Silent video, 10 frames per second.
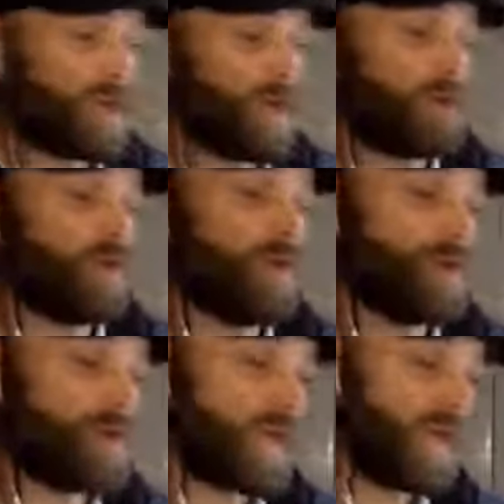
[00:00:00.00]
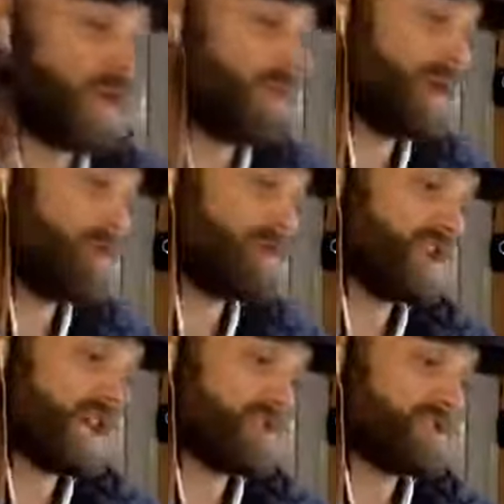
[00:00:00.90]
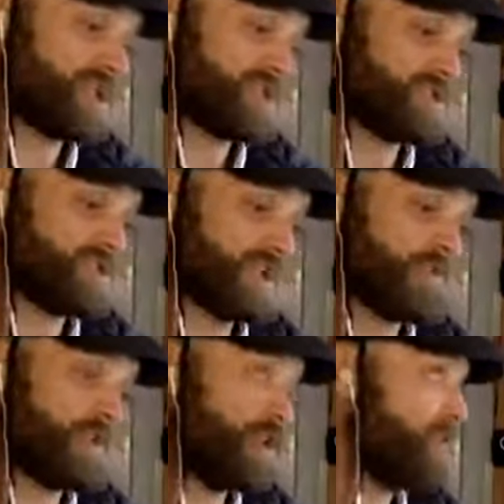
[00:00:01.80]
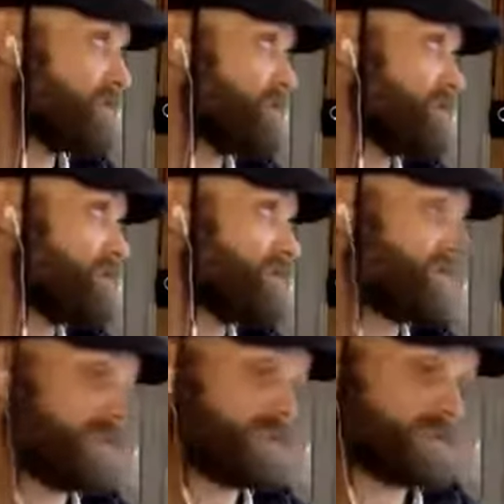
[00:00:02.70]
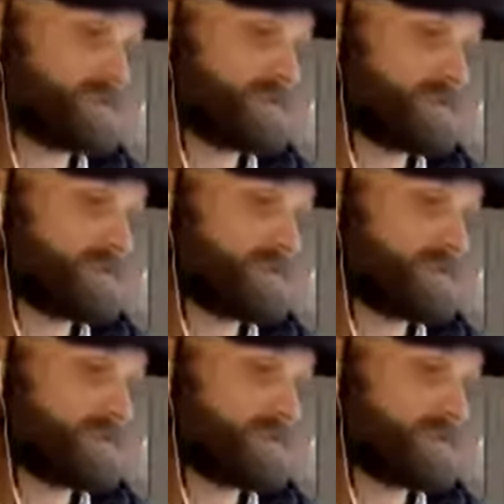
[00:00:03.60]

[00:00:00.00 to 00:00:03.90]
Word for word: and why anybody would challenge Section 7 and not Section 6.